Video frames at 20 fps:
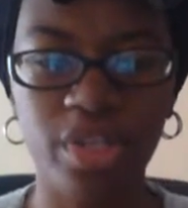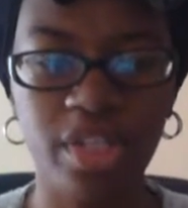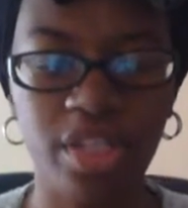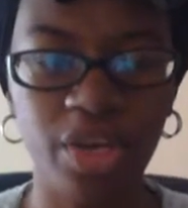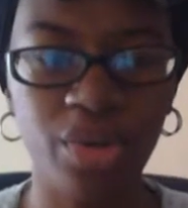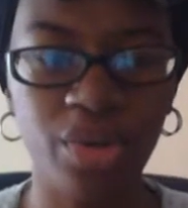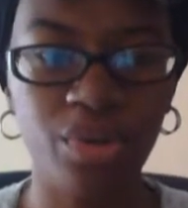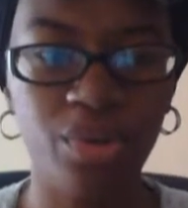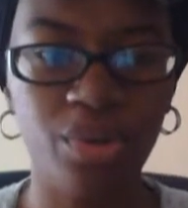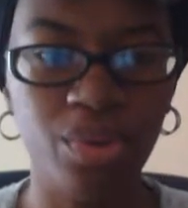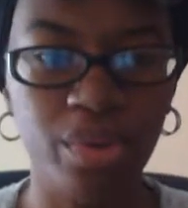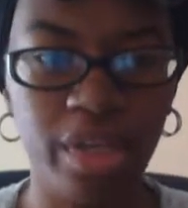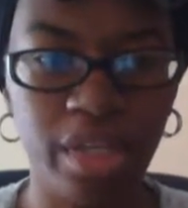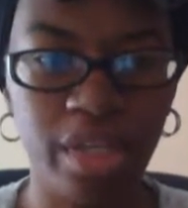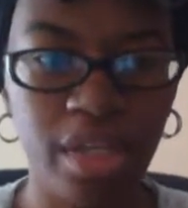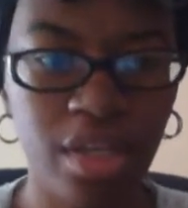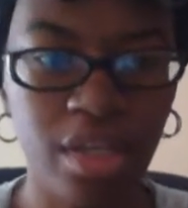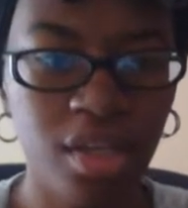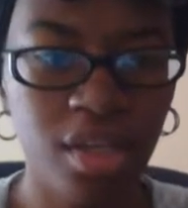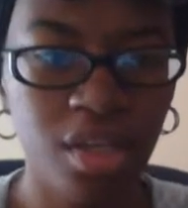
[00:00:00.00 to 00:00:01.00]
It's old, and
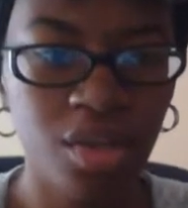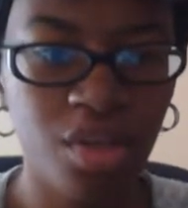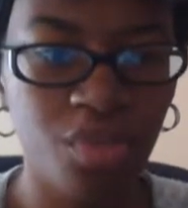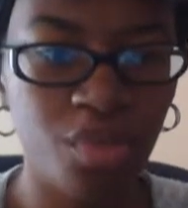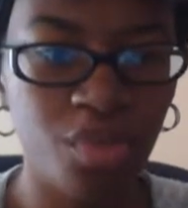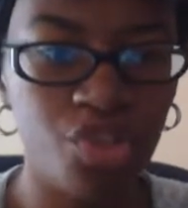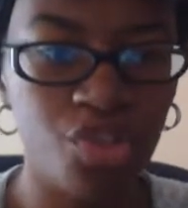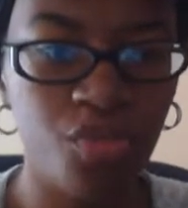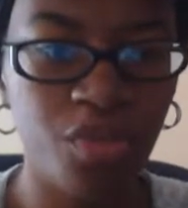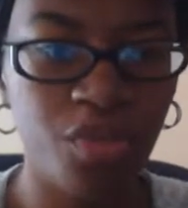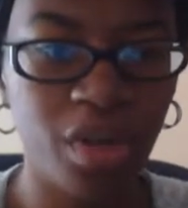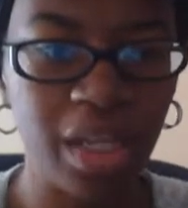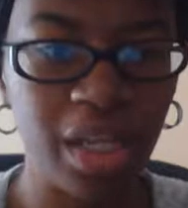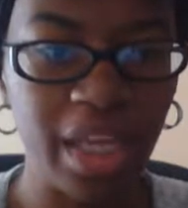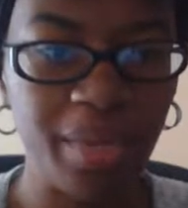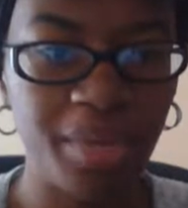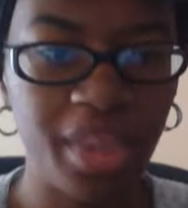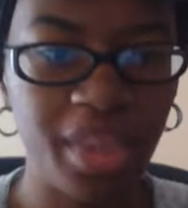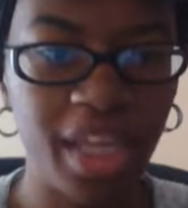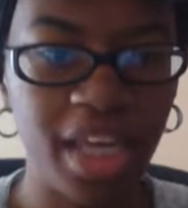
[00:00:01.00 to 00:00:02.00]
it, would you follow
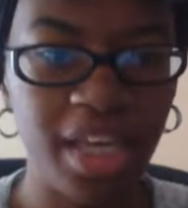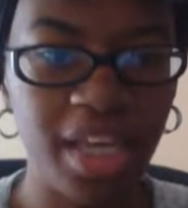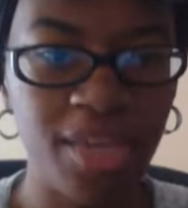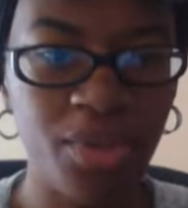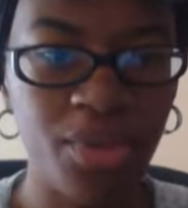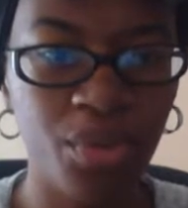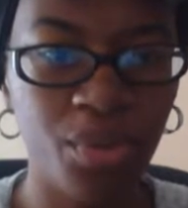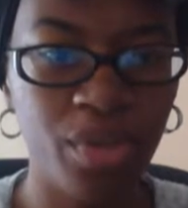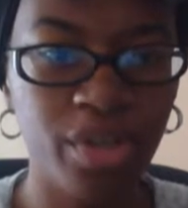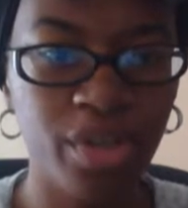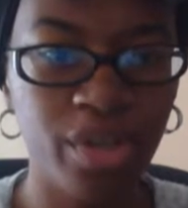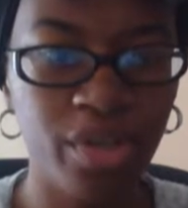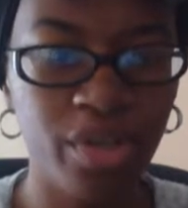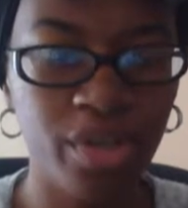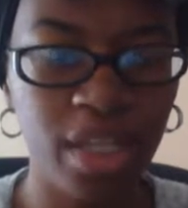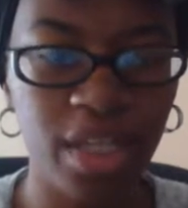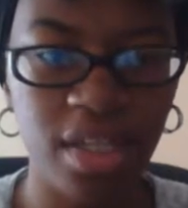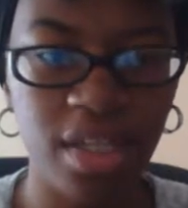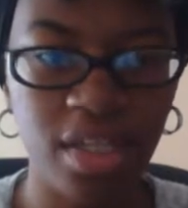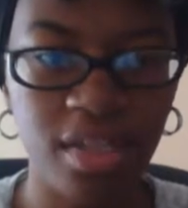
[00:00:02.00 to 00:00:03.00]
everything in the
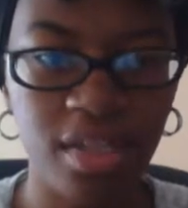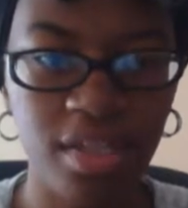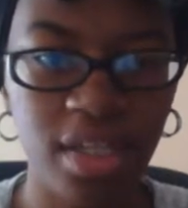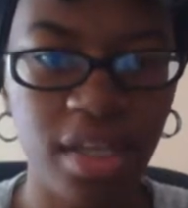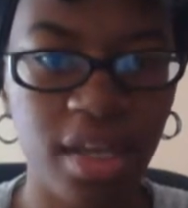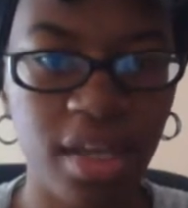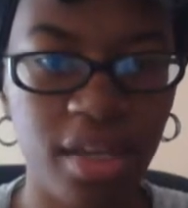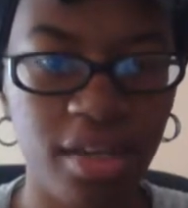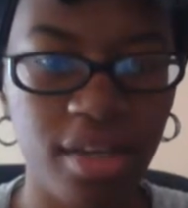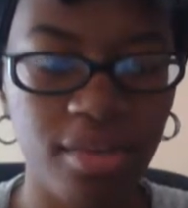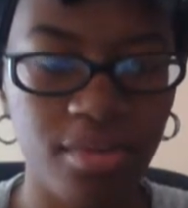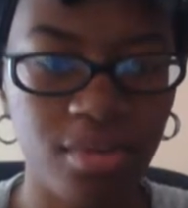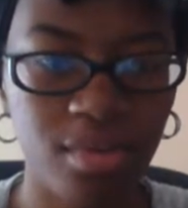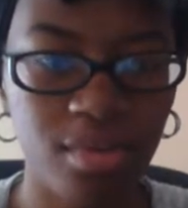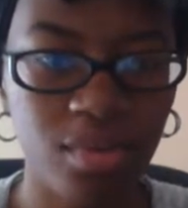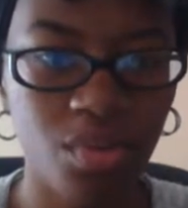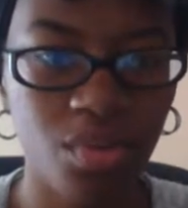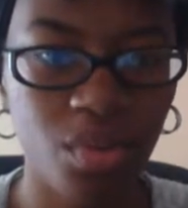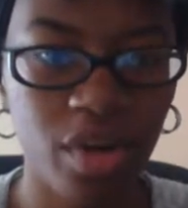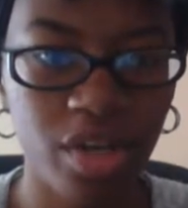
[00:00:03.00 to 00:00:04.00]
word? And it's like,
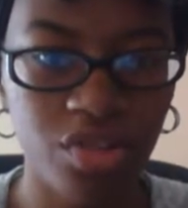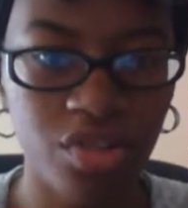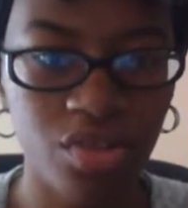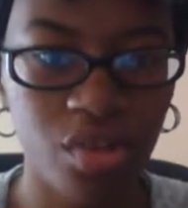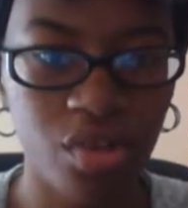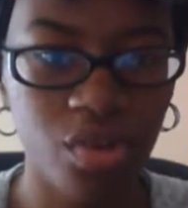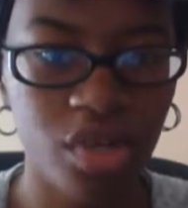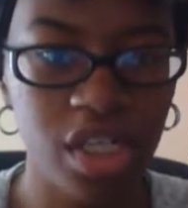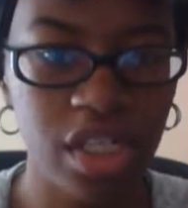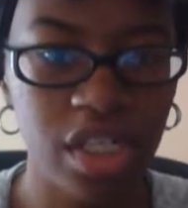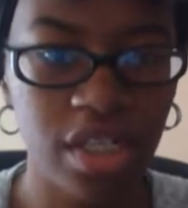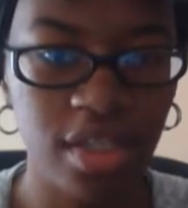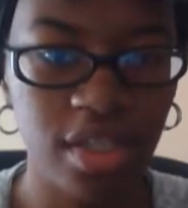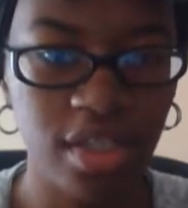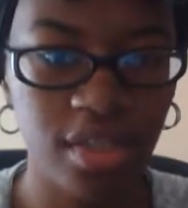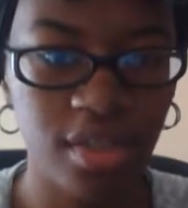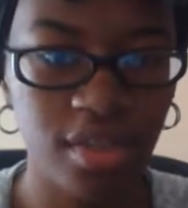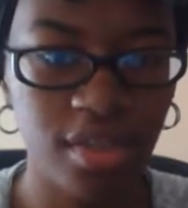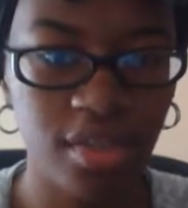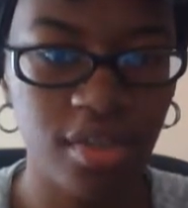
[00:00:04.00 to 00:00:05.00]
why are you
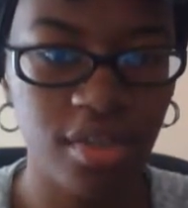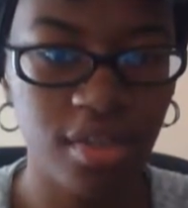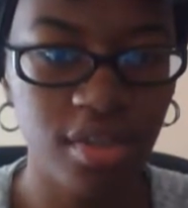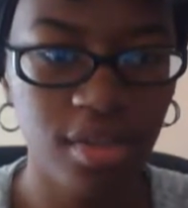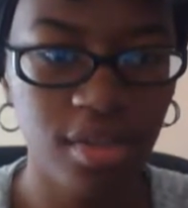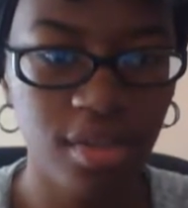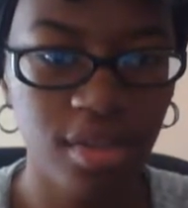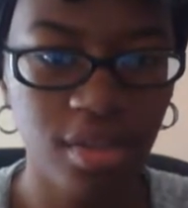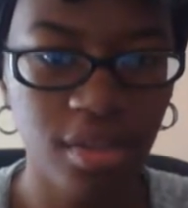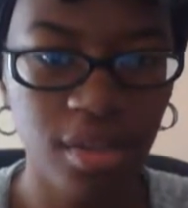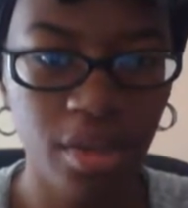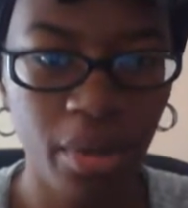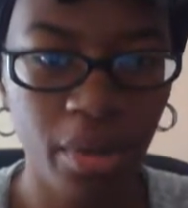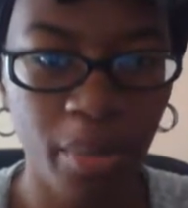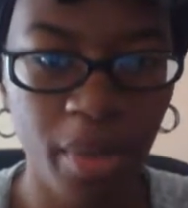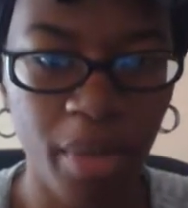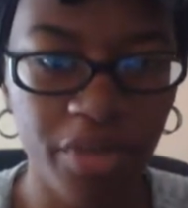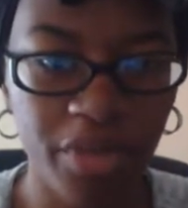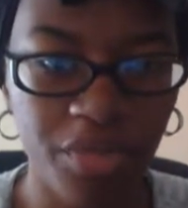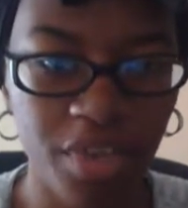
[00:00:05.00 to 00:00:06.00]
questioning
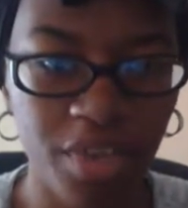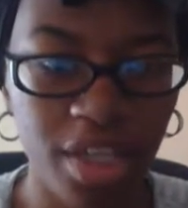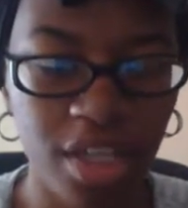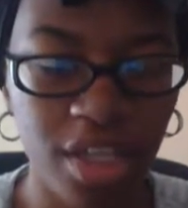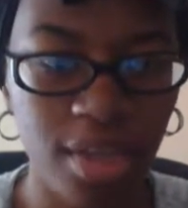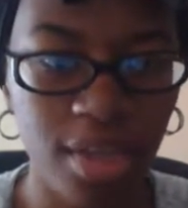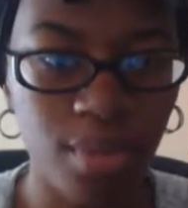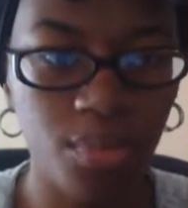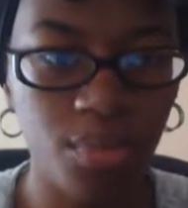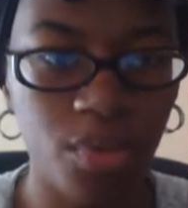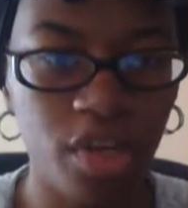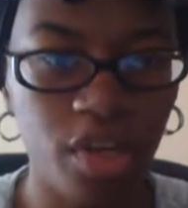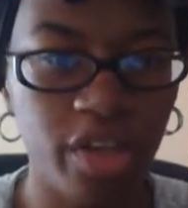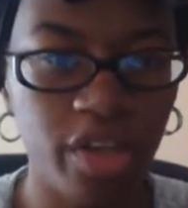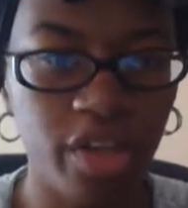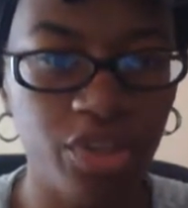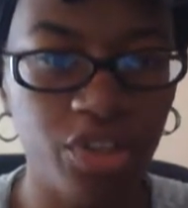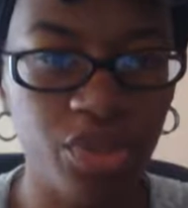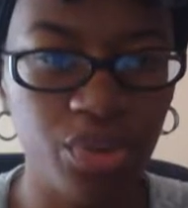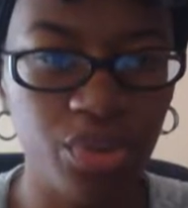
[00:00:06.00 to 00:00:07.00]
my faith, and
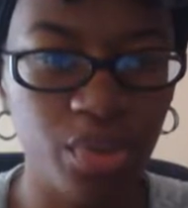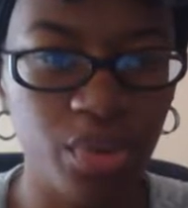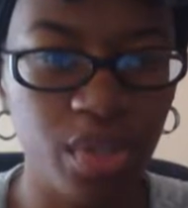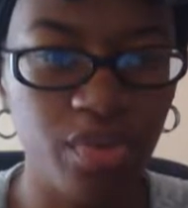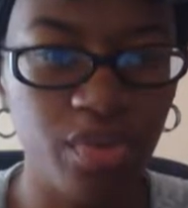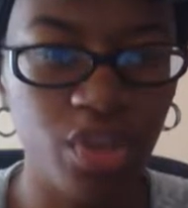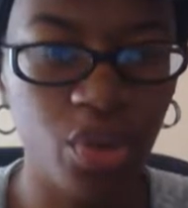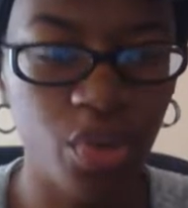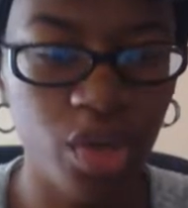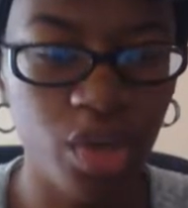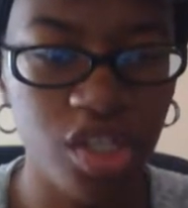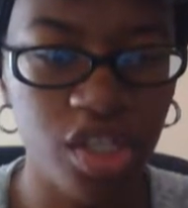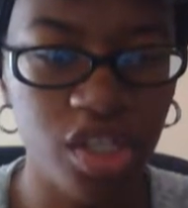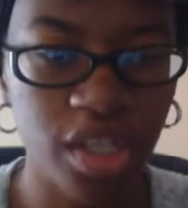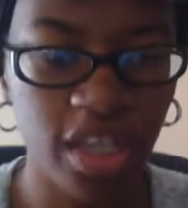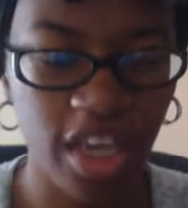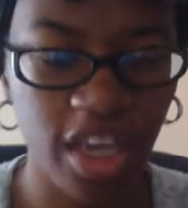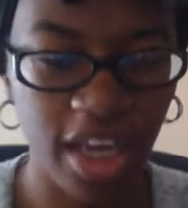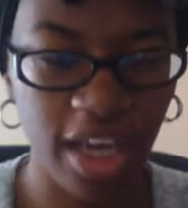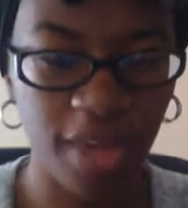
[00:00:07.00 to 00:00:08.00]
why are you even
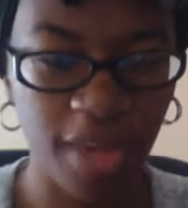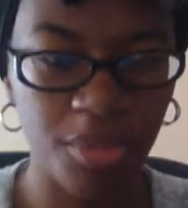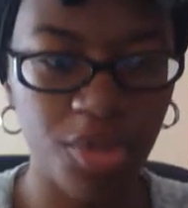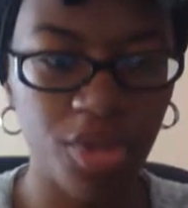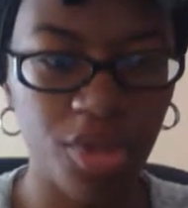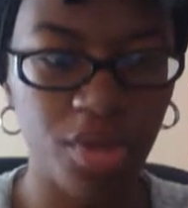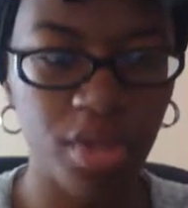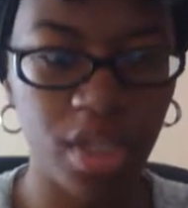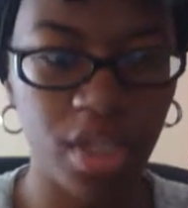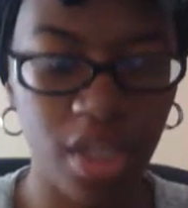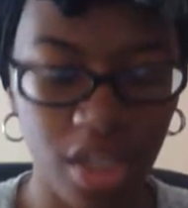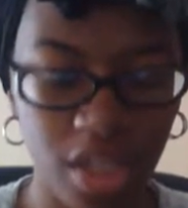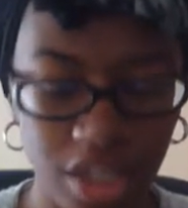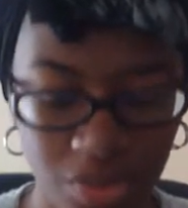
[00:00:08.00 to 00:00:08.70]
questioning God, period, in